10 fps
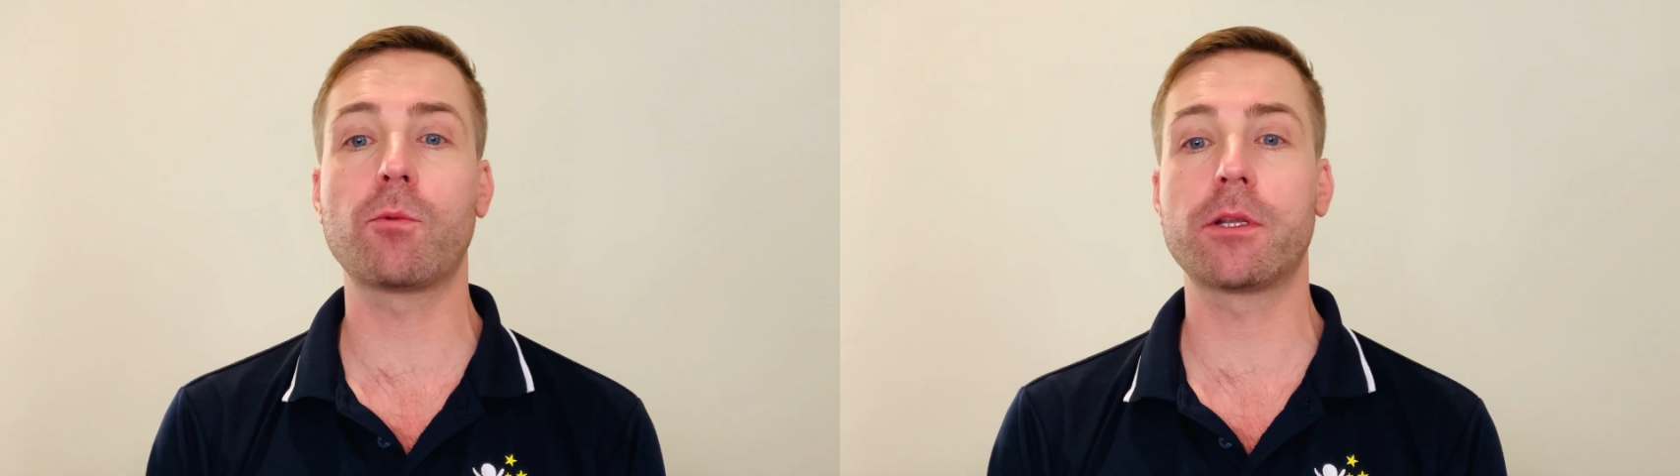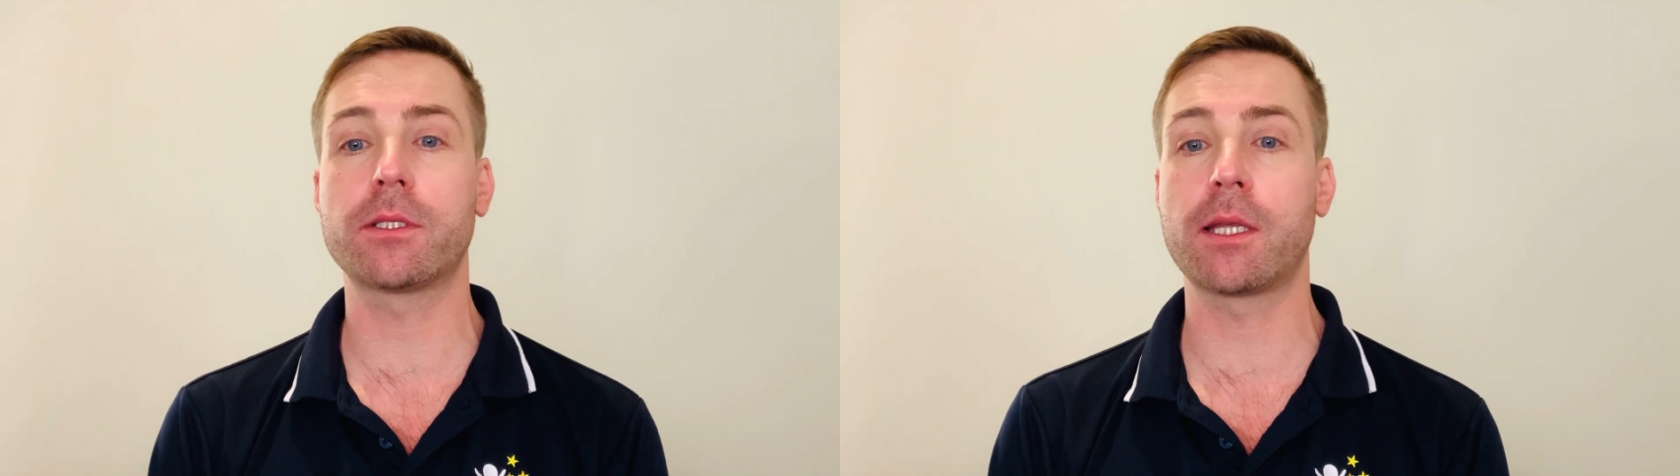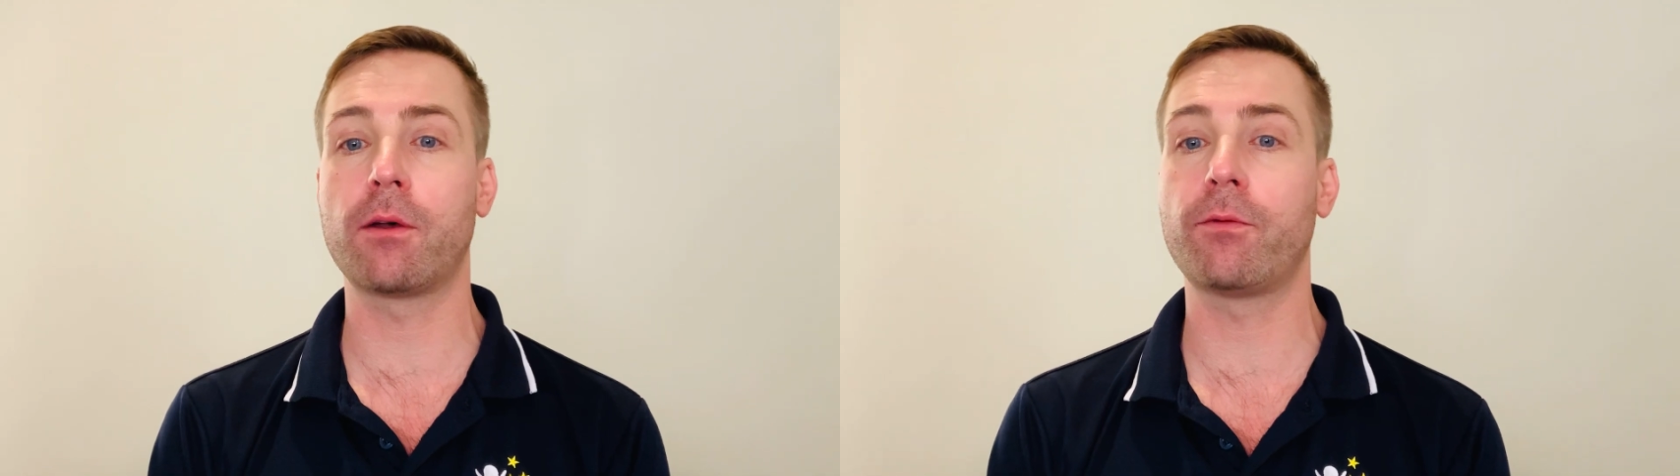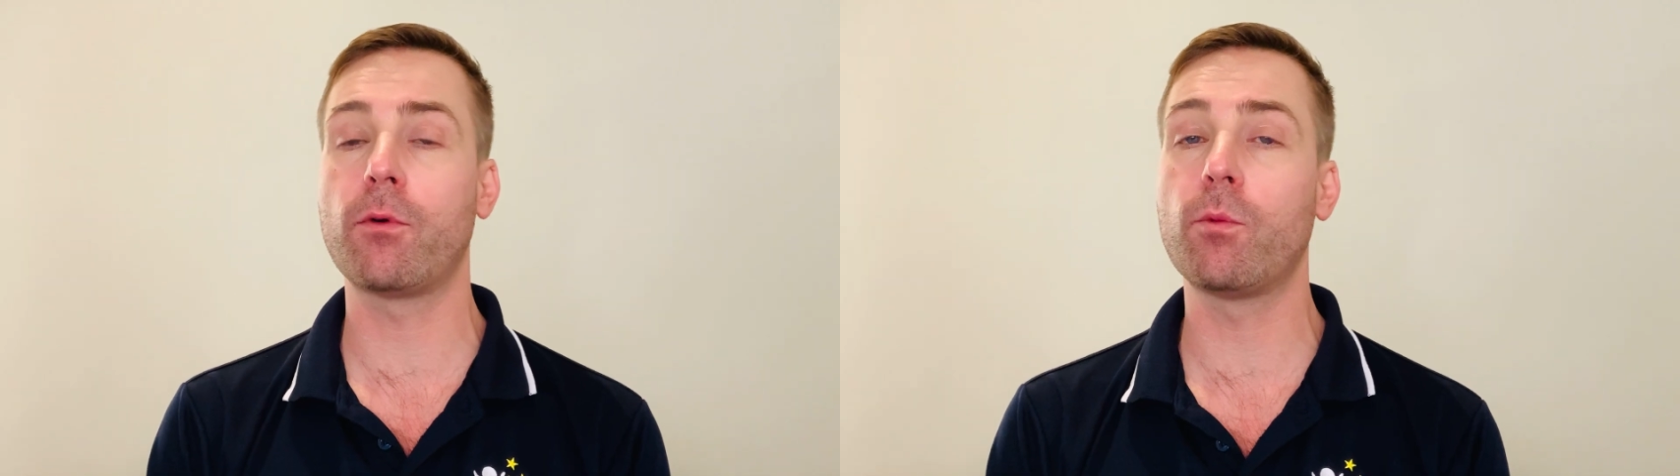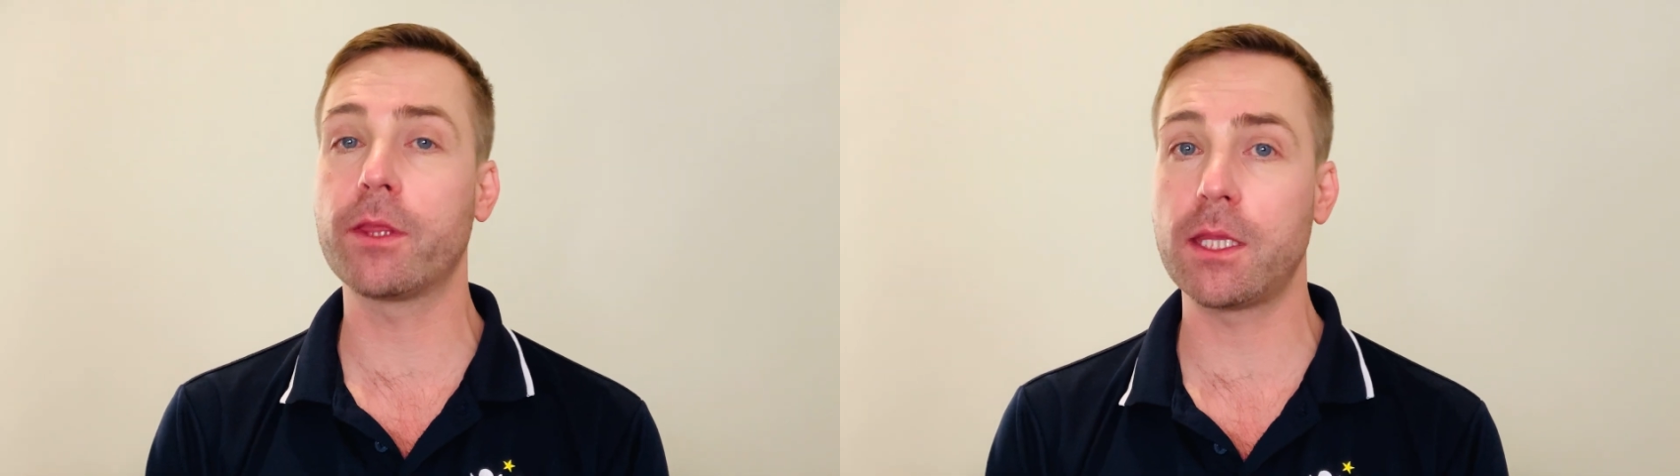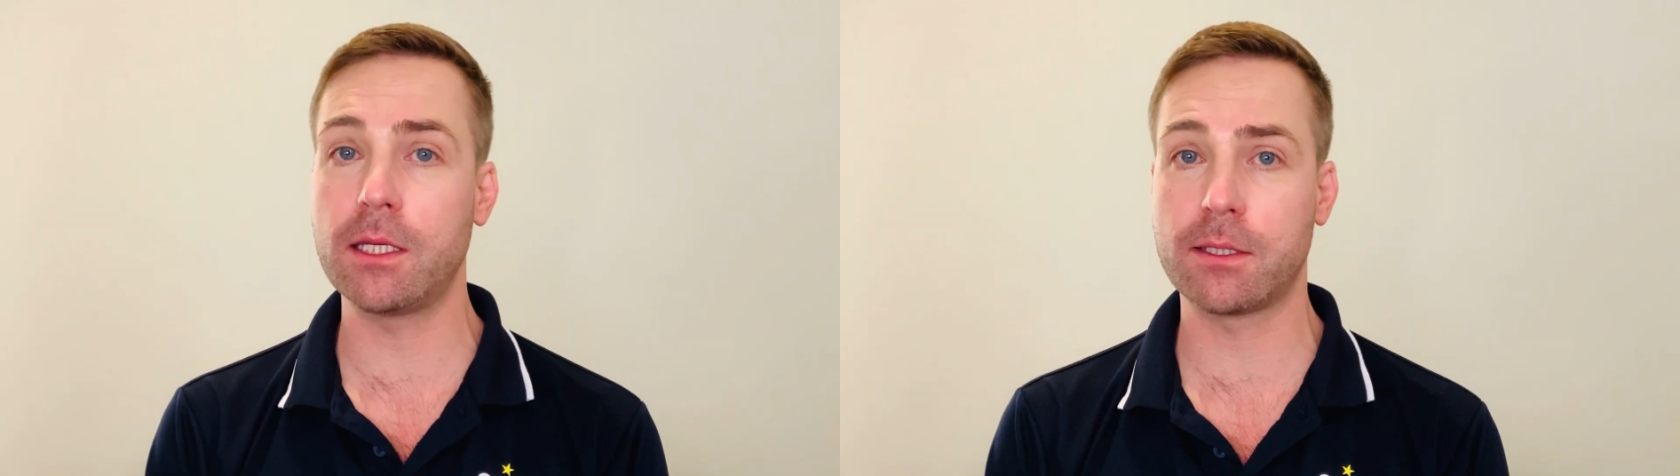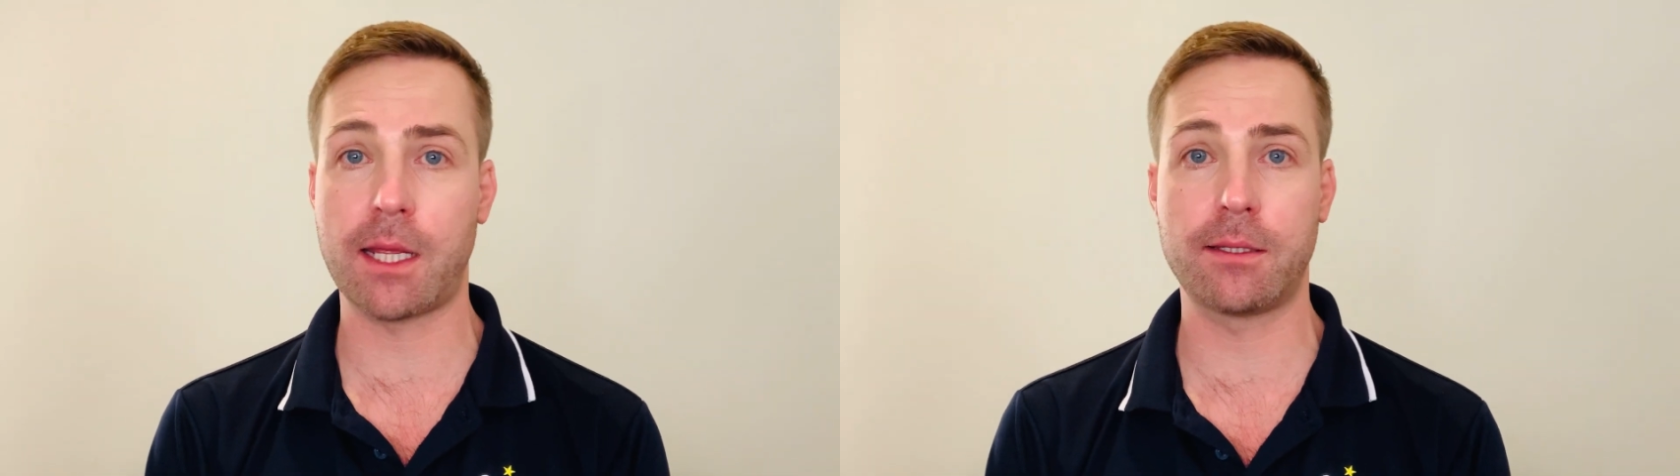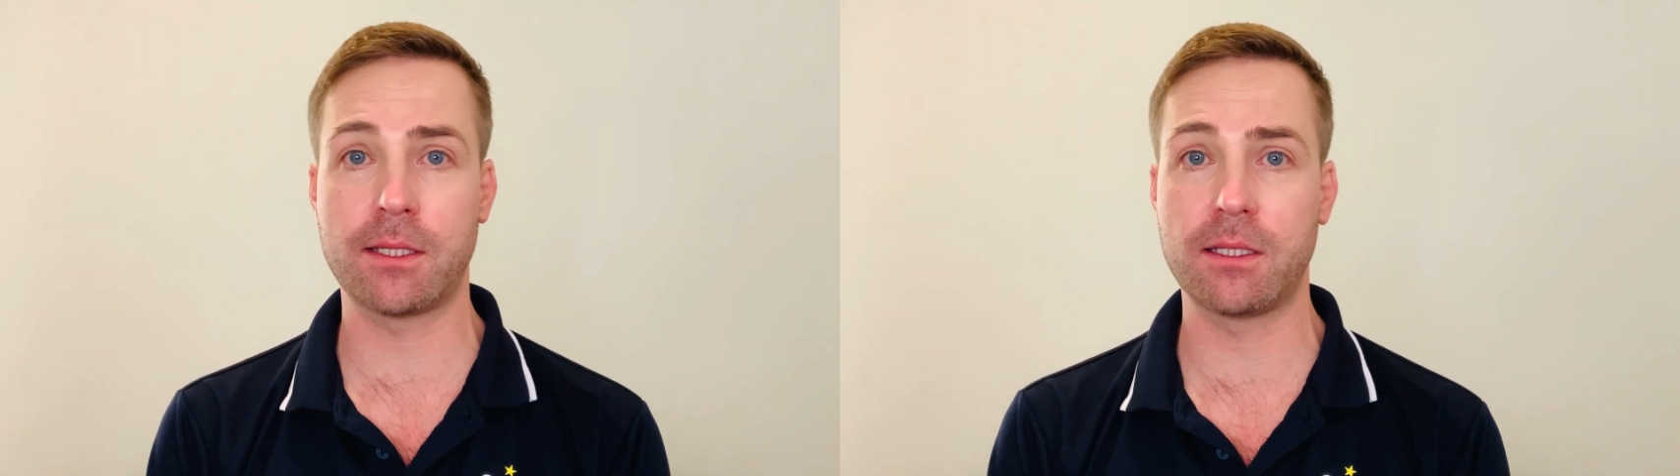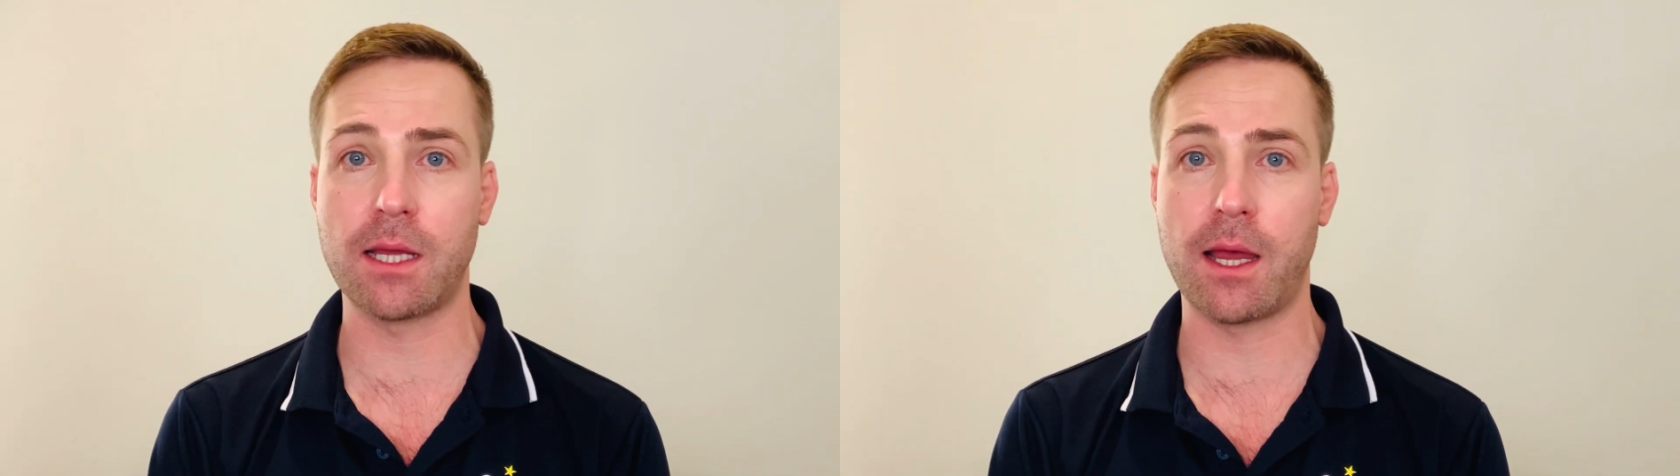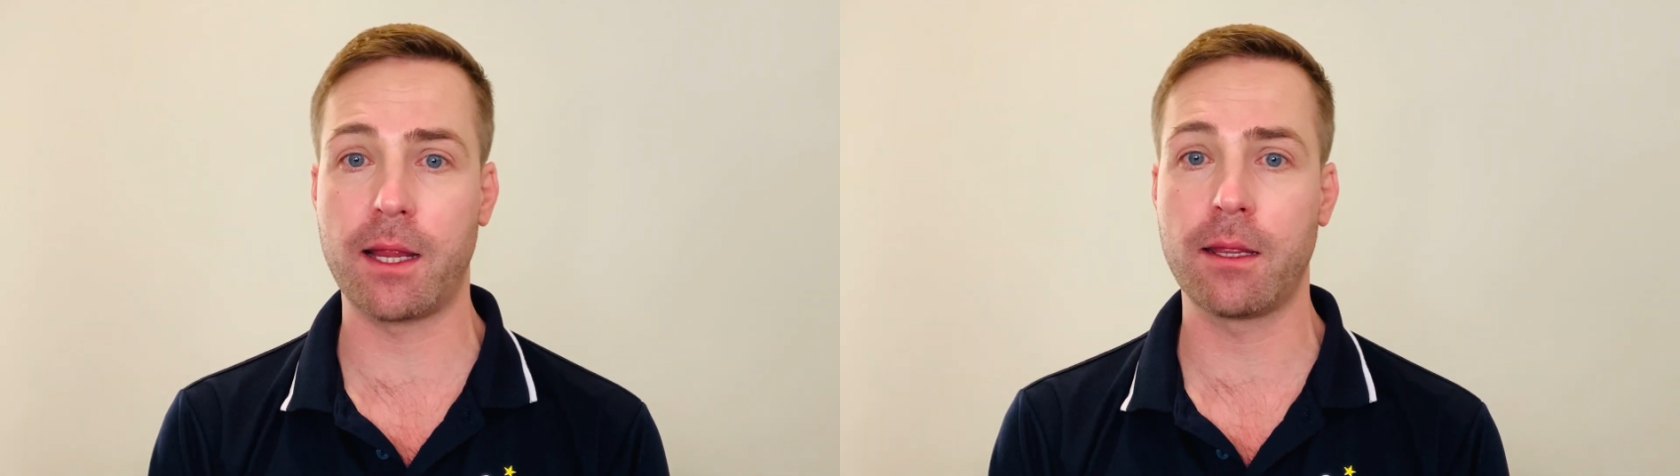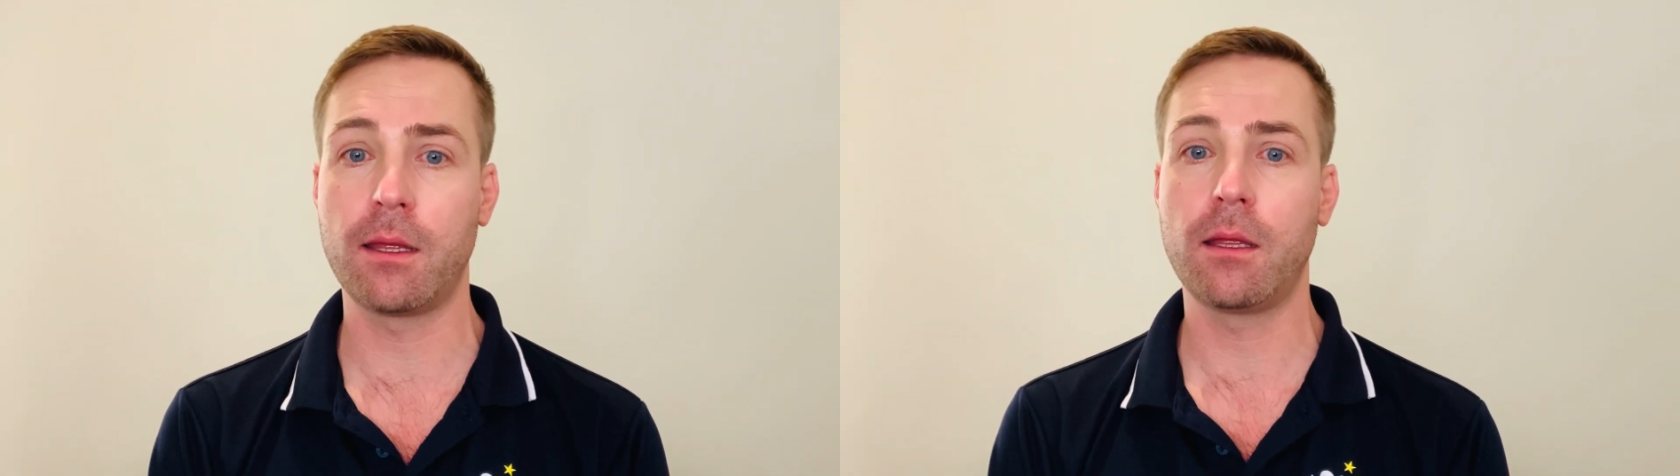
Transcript: oneself with the intent to die.